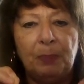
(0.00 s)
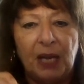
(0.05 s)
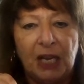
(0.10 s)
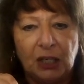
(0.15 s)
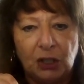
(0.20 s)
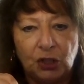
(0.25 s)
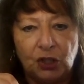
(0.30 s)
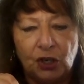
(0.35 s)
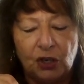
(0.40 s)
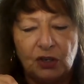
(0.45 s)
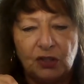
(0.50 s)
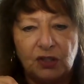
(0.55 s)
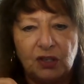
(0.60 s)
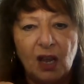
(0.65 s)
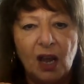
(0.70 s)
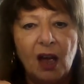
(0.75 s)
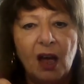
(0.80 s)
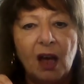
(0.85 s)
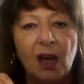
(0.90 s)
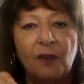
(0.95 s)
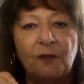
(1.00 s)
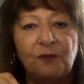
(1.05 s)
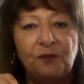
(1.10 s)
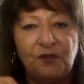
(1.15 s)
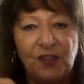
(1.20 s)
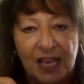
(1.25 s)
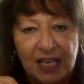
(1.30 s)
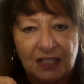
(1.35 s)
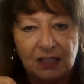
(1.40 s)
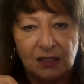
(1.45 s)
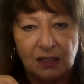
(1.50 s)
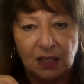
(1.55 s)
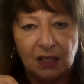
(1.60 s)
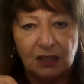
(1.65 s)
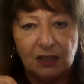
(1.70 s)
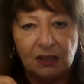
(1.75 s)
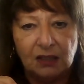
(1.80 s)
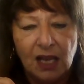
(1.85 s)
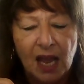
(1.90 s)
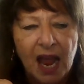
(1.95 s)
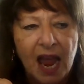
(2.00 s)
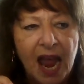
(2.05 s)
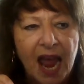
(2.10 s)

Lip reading: pictures of faces,